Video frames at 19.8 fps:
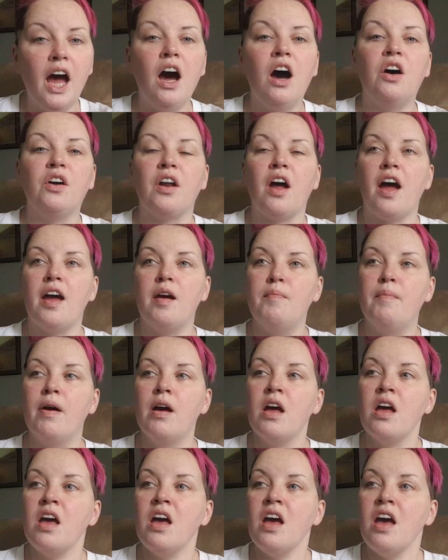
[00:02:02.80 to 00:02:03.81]
out, I'm
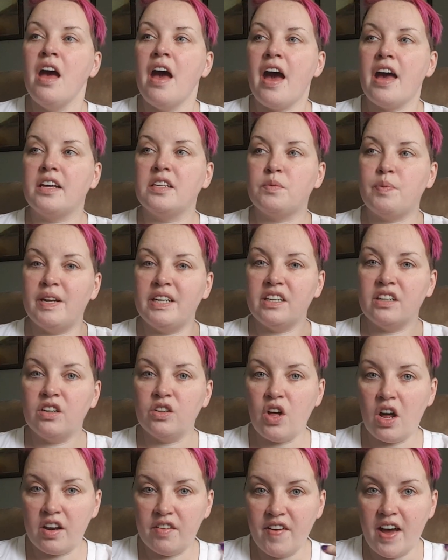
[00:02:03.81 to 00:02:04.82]
expending a
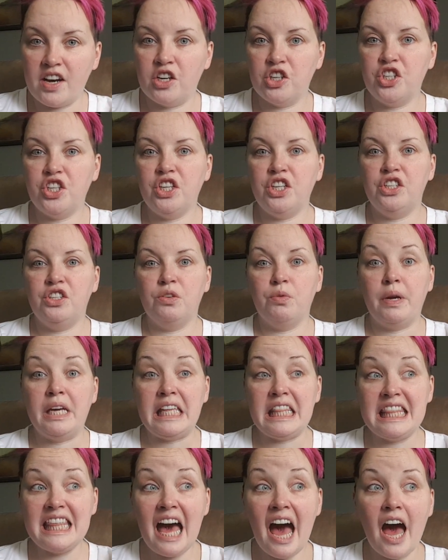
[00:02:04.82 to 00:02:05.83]
lot of energy
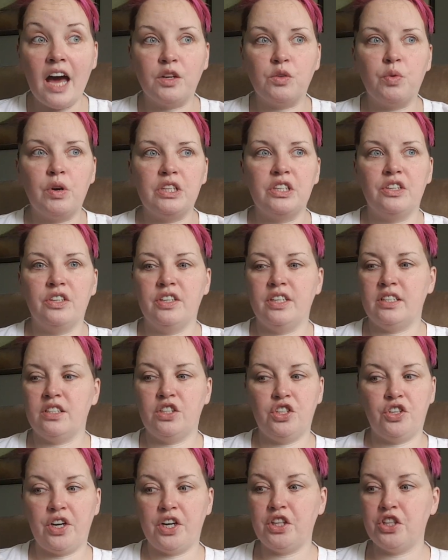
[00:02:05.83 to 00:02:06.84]
doing that, whether it's
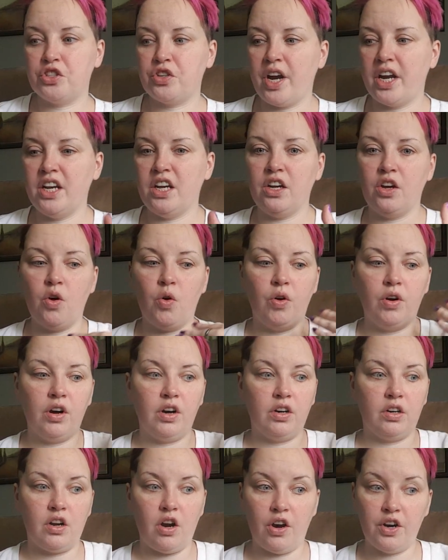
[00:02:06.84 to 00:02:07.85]
strength training
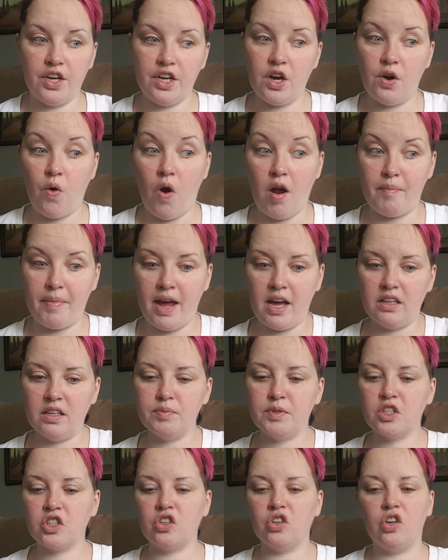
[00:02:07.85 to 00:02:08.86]
or cardio on my
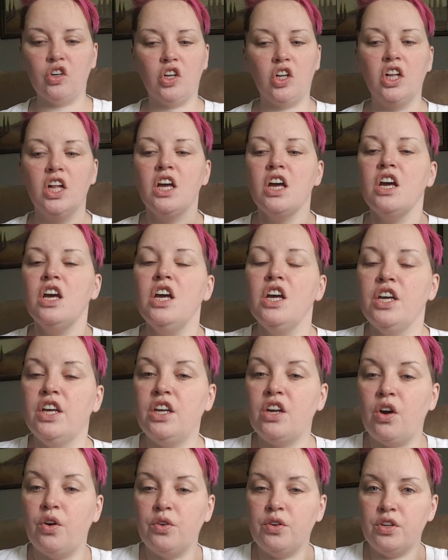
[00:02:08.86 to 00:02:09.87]
elliptical,
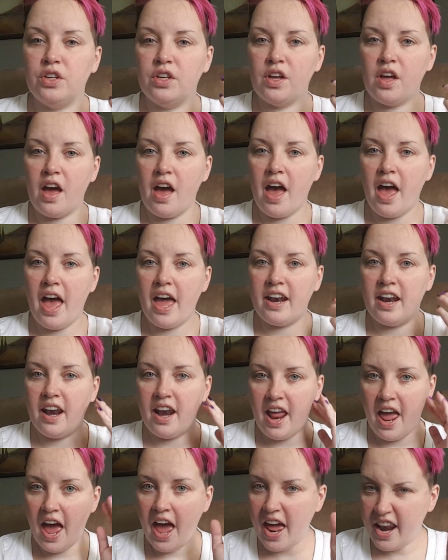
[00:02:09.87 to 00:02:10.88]
you know,
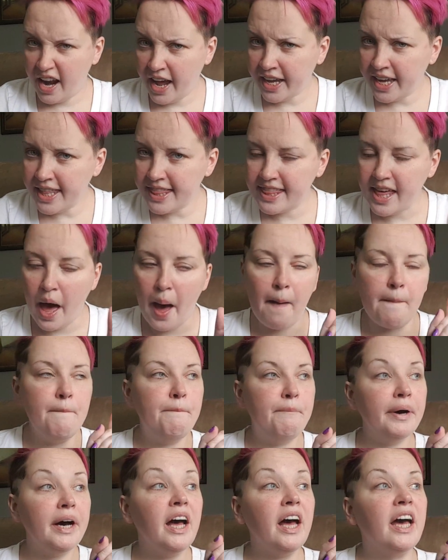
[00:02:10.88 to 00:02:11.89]
and I get that,
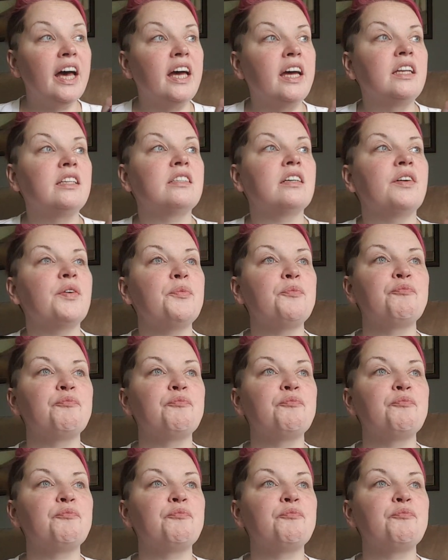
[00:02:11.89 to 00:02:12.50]
but